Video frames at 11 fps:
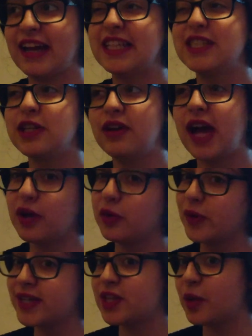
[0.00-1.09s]
I do kind of
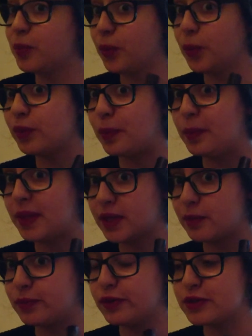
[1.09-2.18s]
wish I bought the bigger
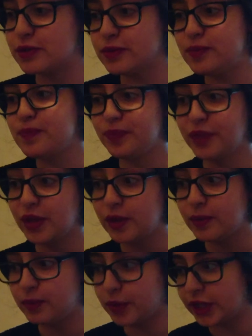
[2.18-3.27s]
bottle,
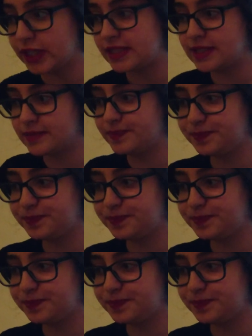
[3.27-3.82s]
but